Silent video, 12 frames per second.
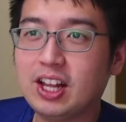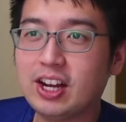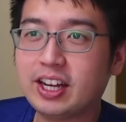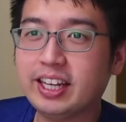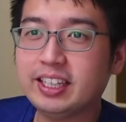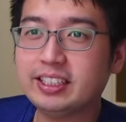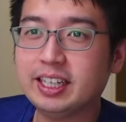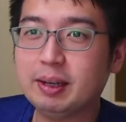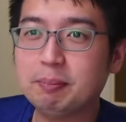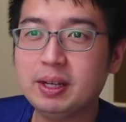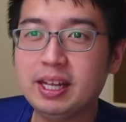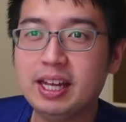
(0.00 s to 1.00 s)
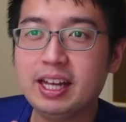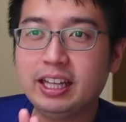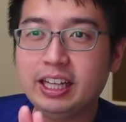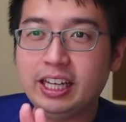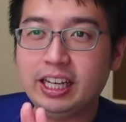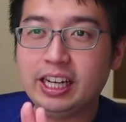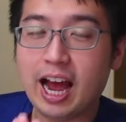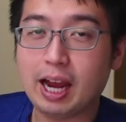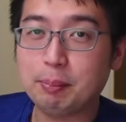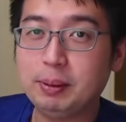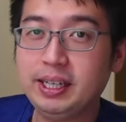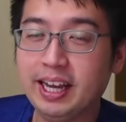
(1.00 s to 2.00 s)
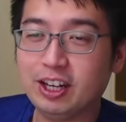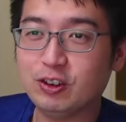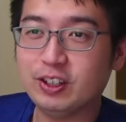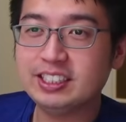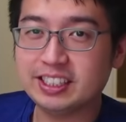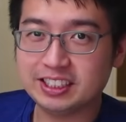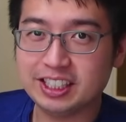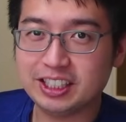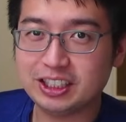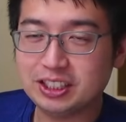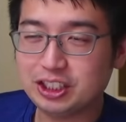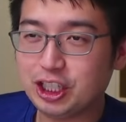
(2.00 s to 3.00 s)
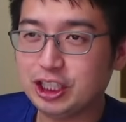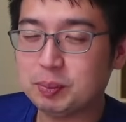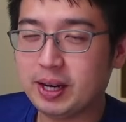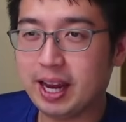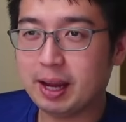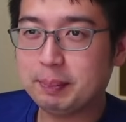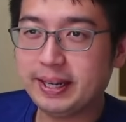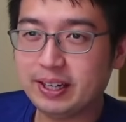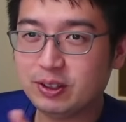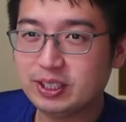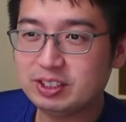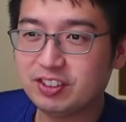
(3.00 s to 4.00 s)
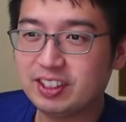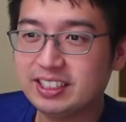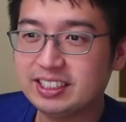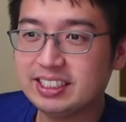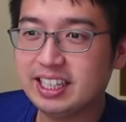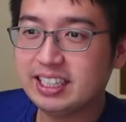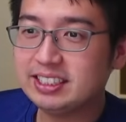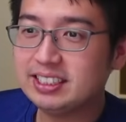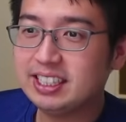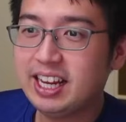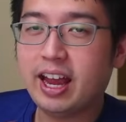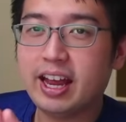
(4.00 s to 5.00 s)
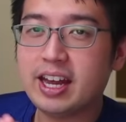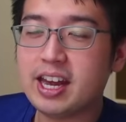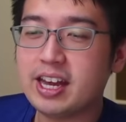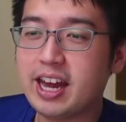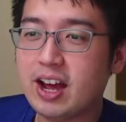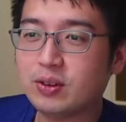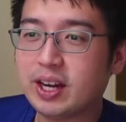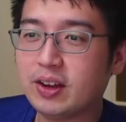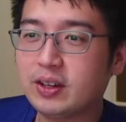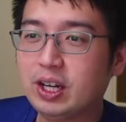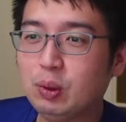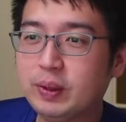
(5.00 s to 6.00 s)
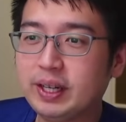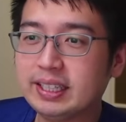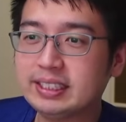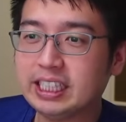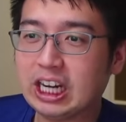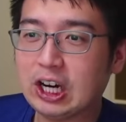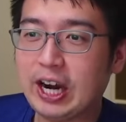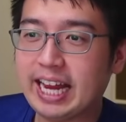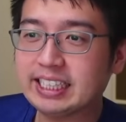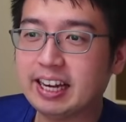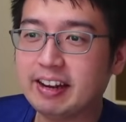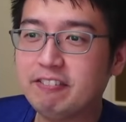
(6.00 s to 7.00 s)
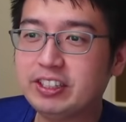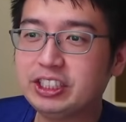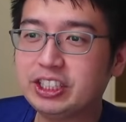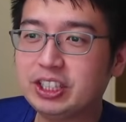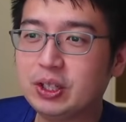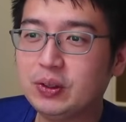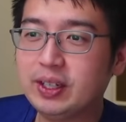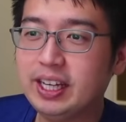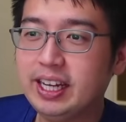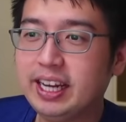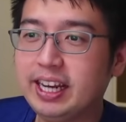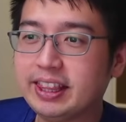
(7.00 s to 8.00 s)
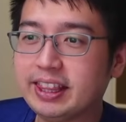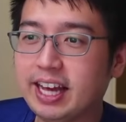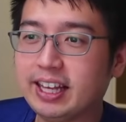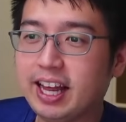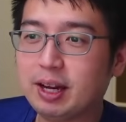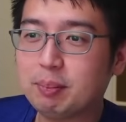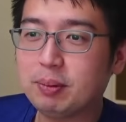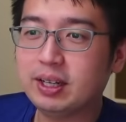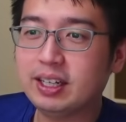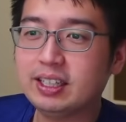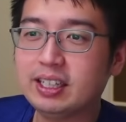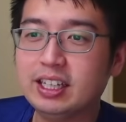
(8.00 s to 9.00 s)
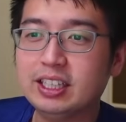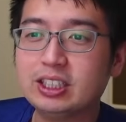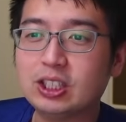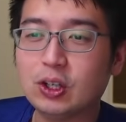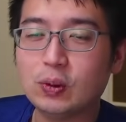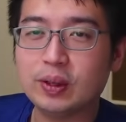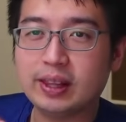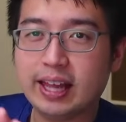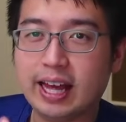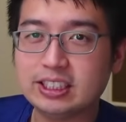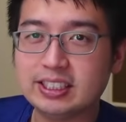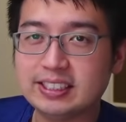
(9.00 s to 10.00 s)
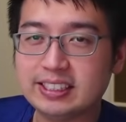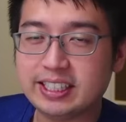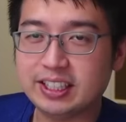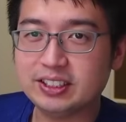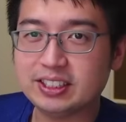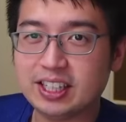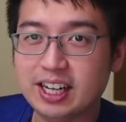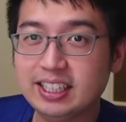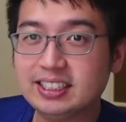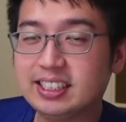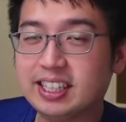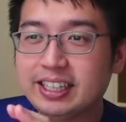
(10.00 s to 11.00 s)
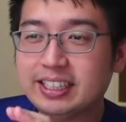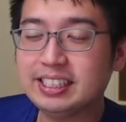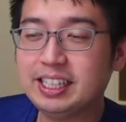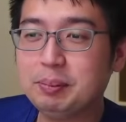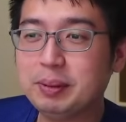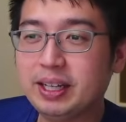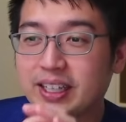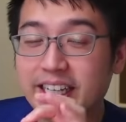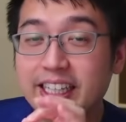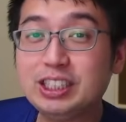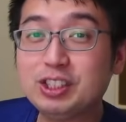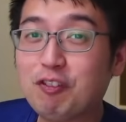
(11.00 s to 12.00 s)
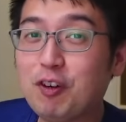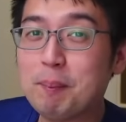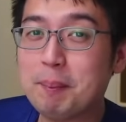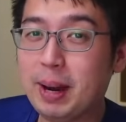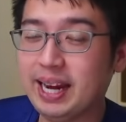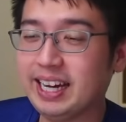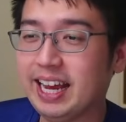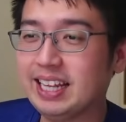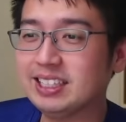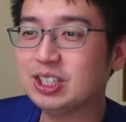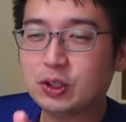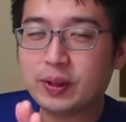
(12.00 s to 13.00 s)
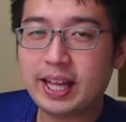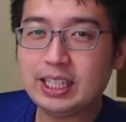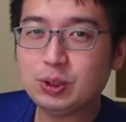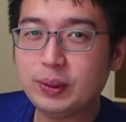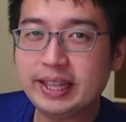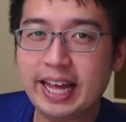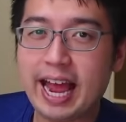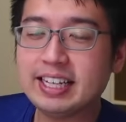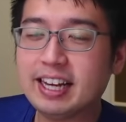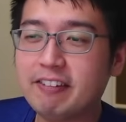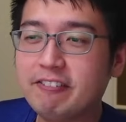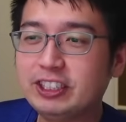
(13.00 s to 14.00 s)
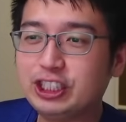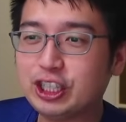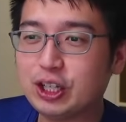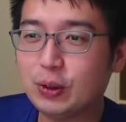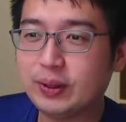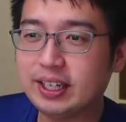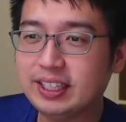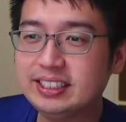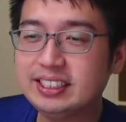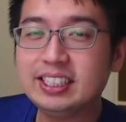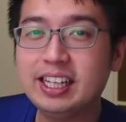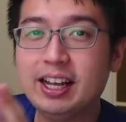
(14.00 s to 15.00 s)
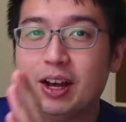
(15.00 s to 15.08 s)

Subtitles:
login attempt, the IP address, since I changed my IP address for this test. And now down here, we can see our anti-phishing code, hit that like button. So that just tells us that this email is from Binance. So that's what the anti-phishing code does.